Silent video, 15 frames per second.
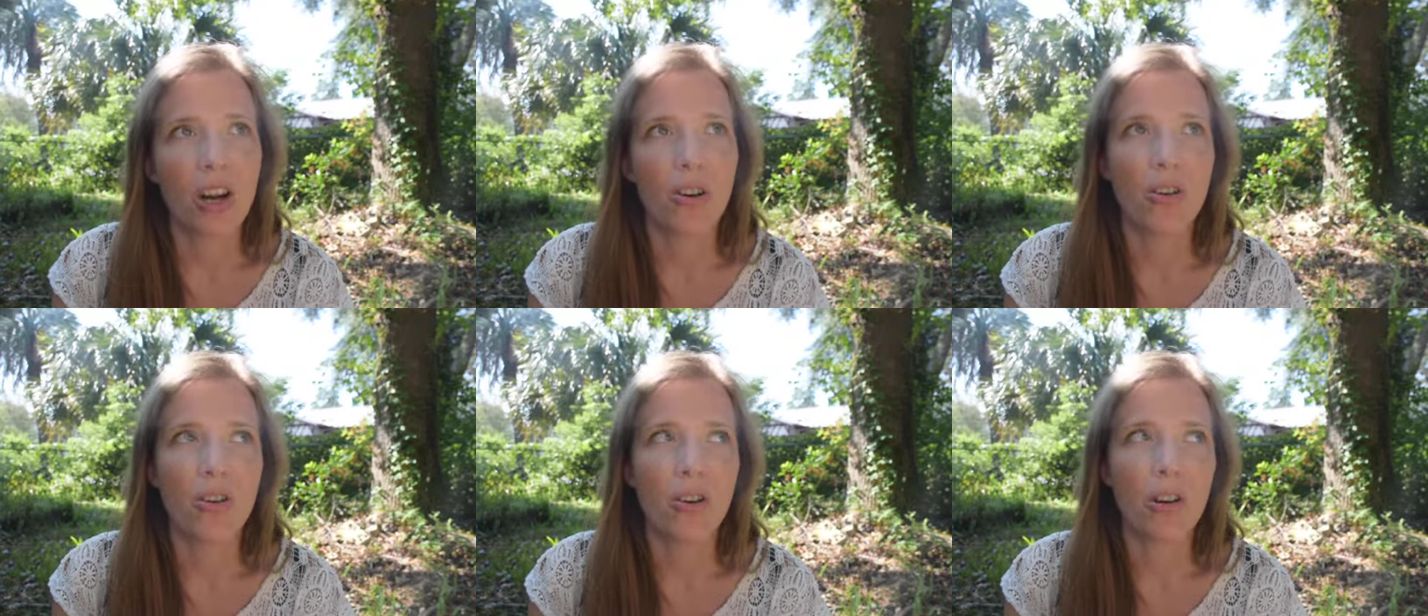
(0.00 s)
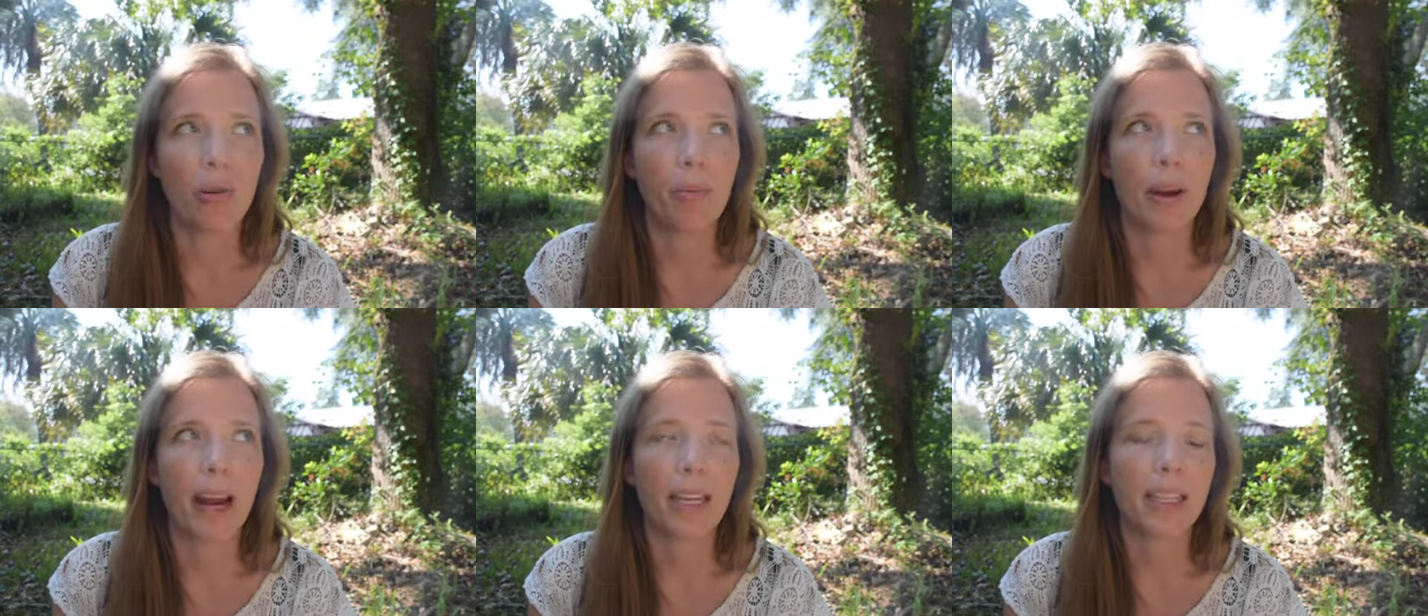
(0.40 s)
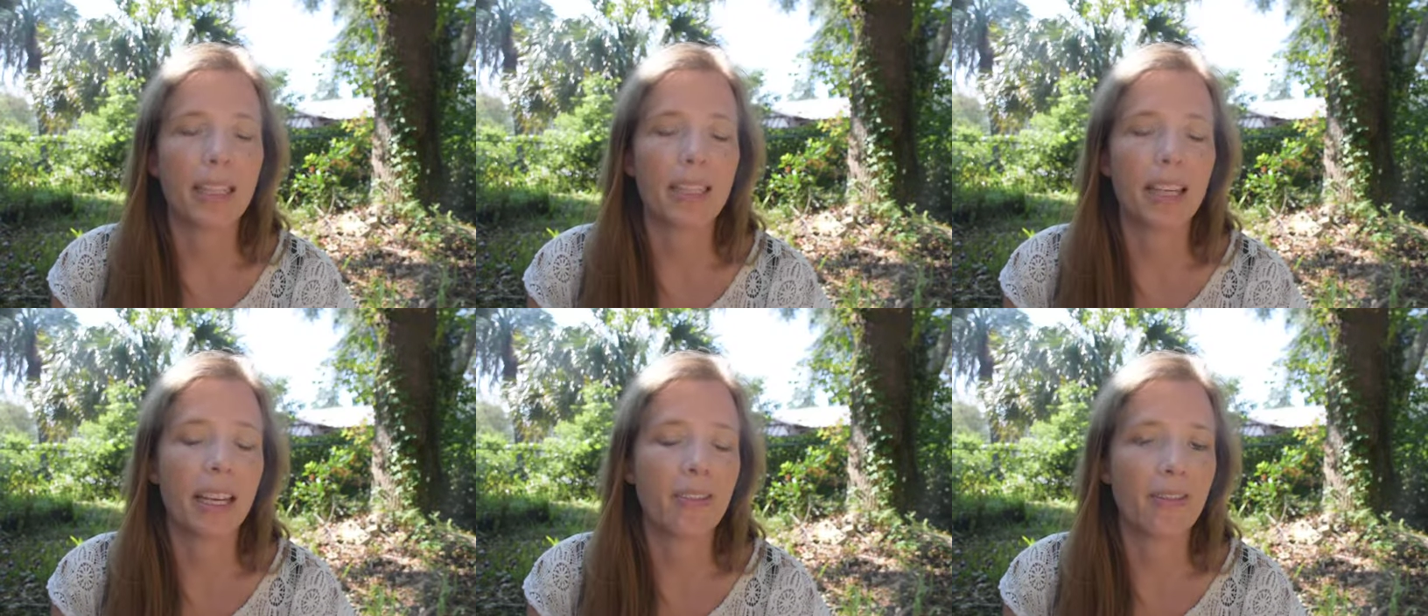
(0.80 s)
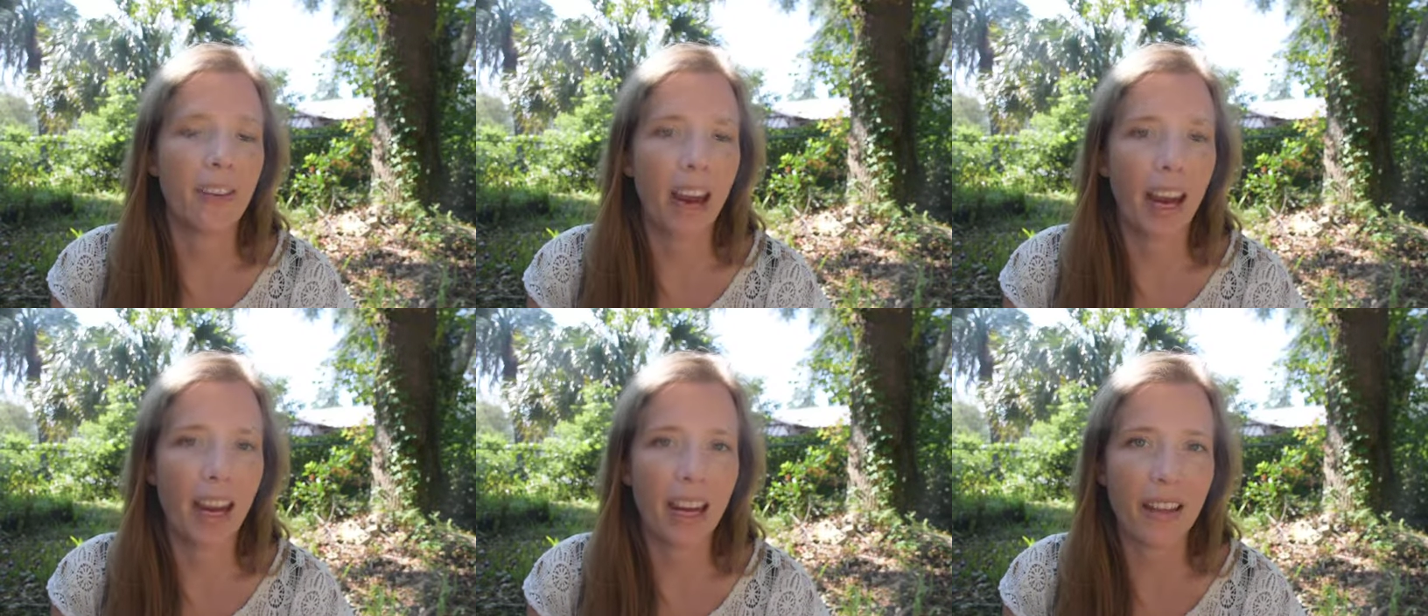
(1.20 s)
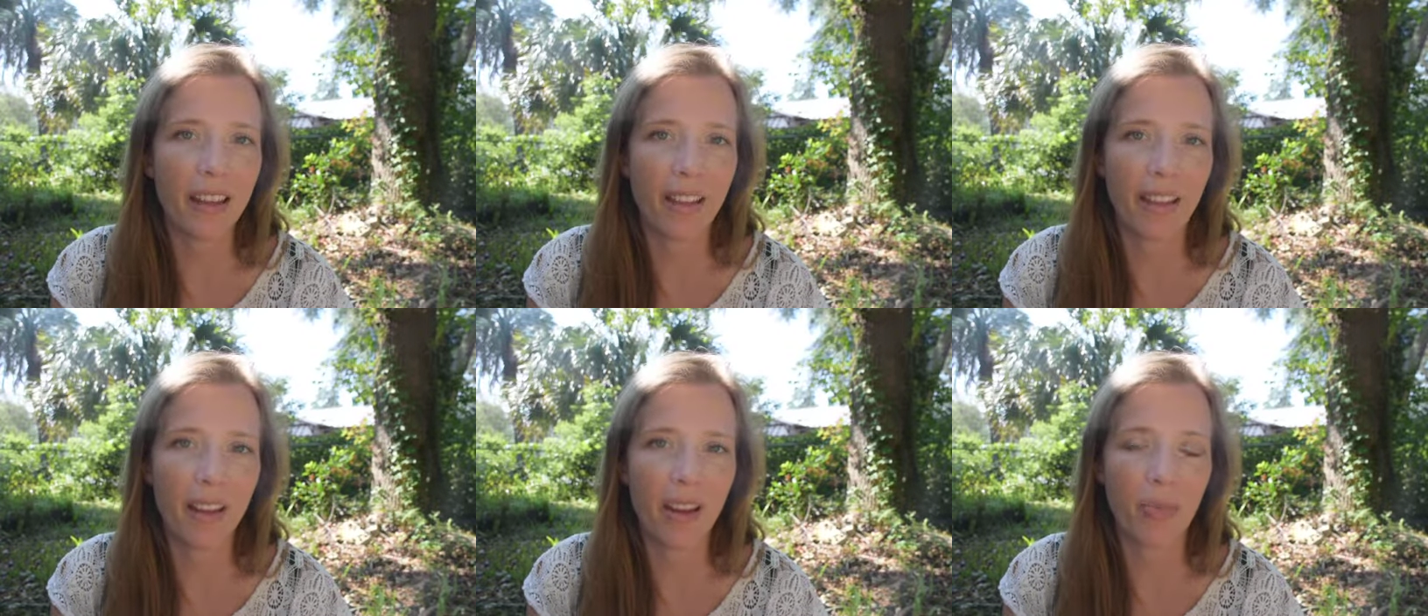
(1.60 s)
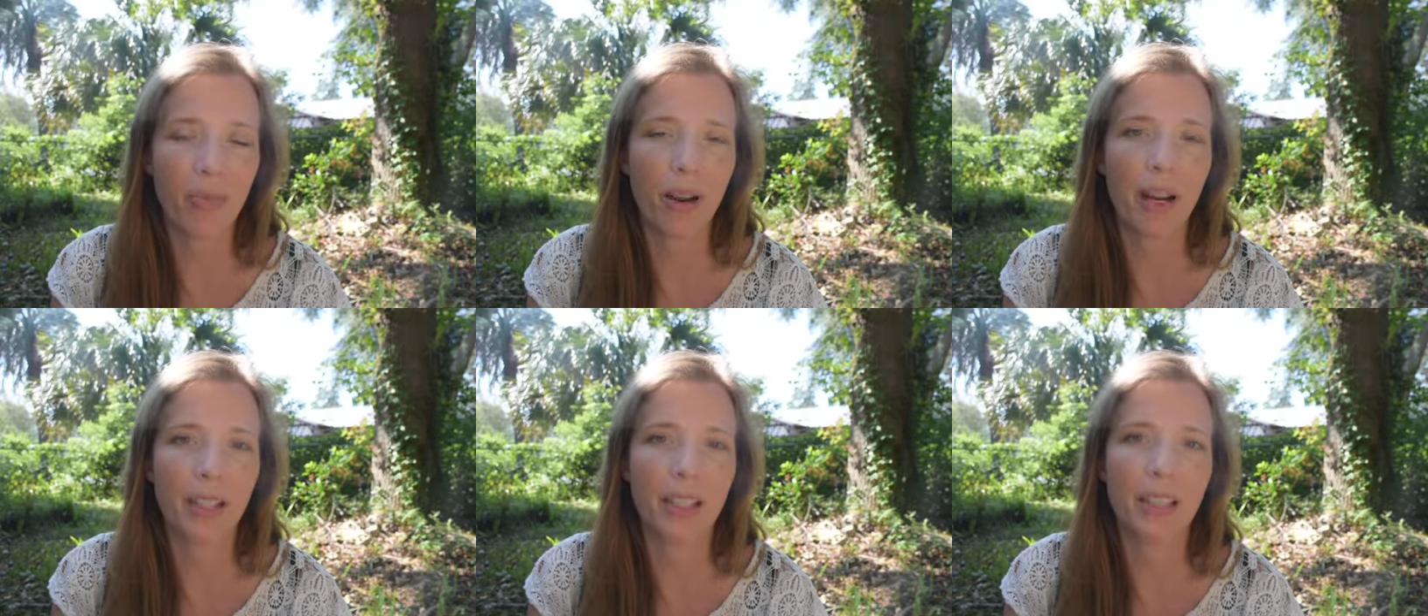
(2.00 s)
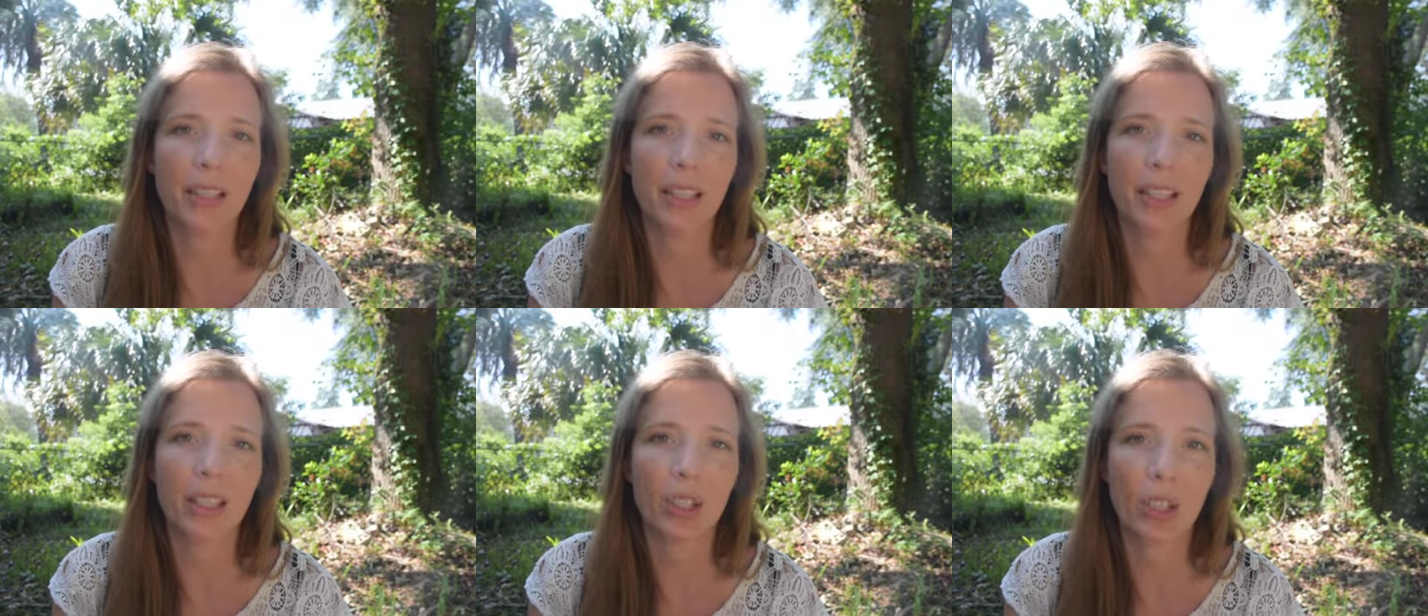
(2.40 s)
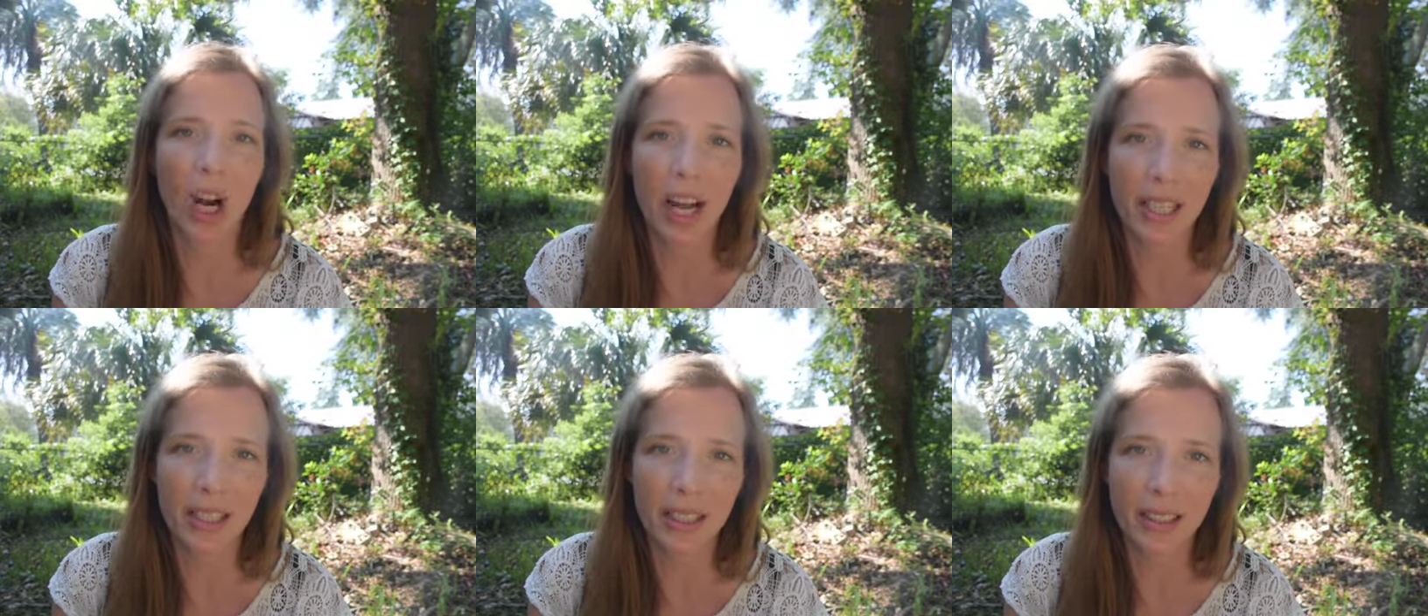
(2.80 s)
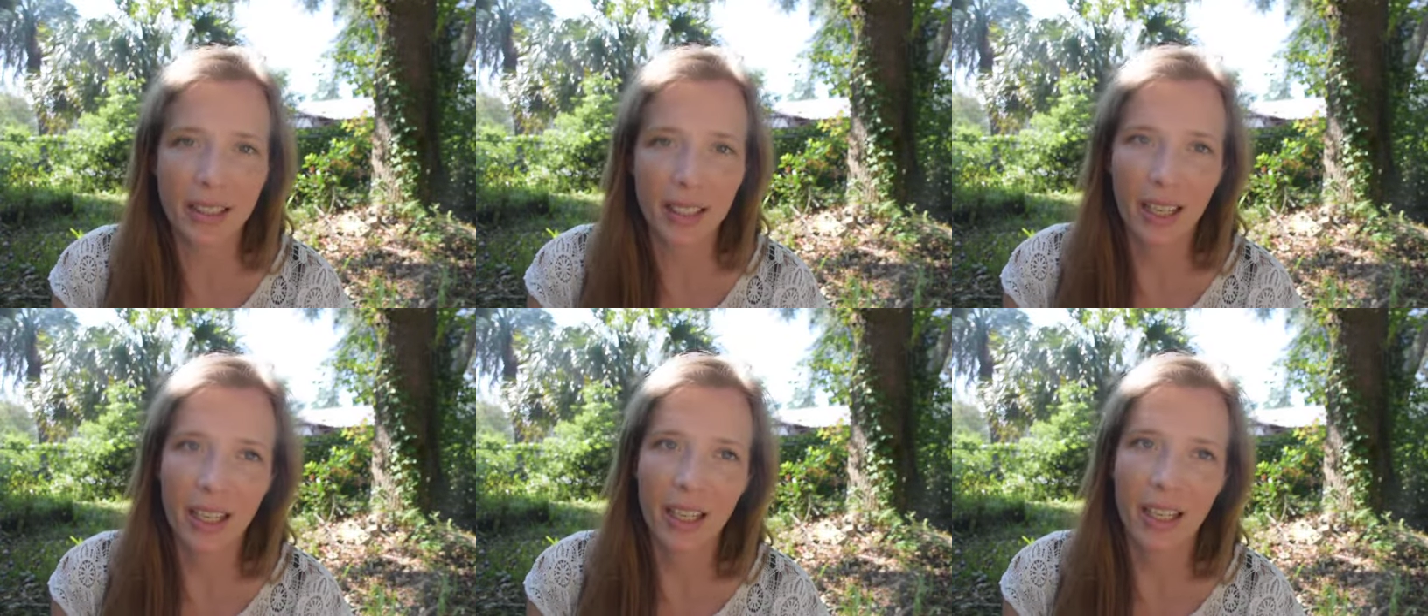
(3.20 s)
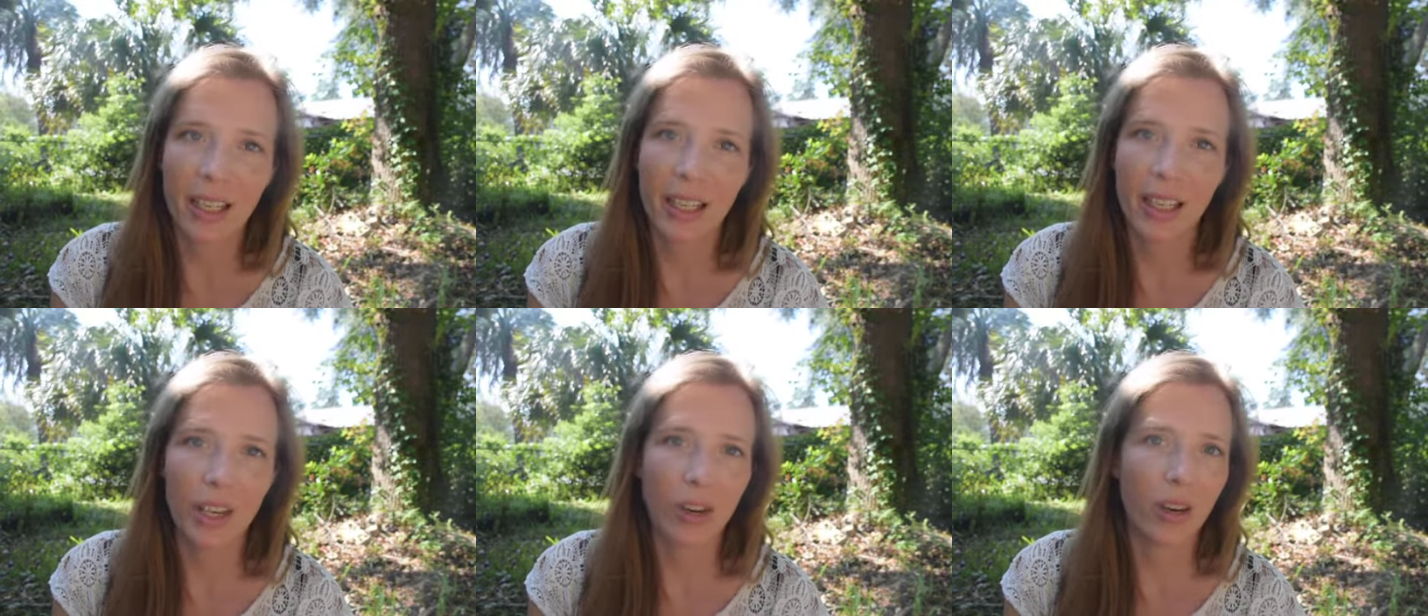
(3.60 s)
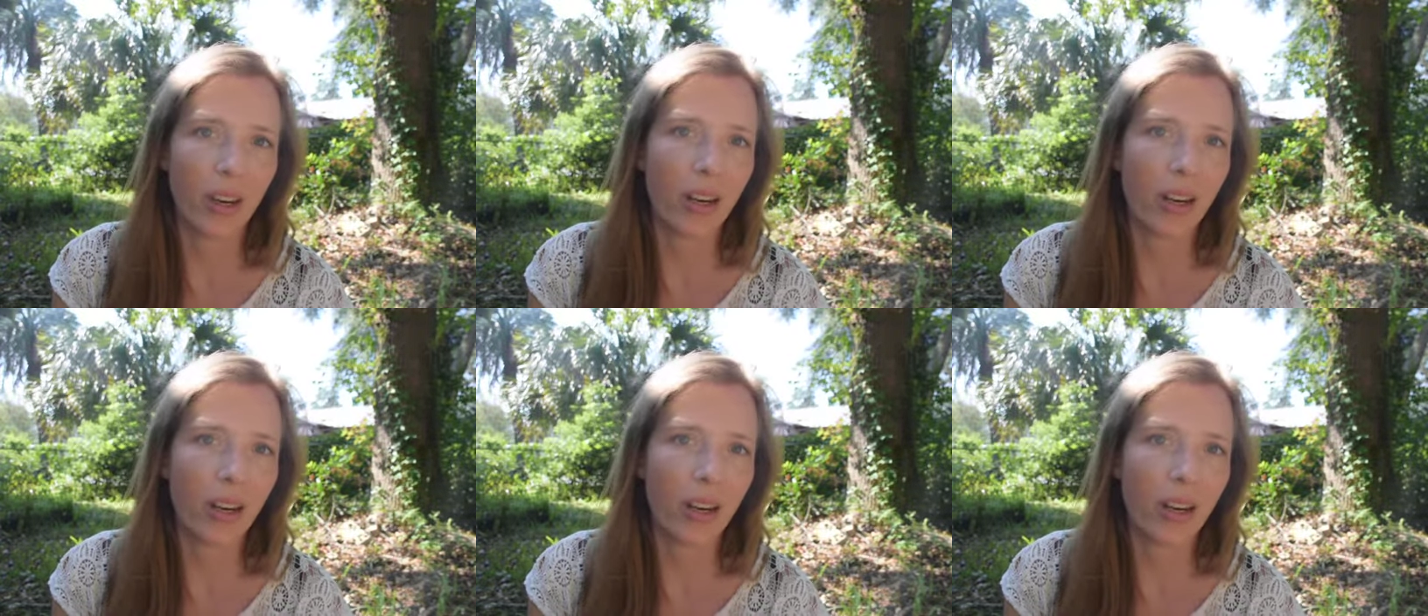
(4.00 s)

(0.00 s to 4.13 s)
or practicing faith and practicing trust that you are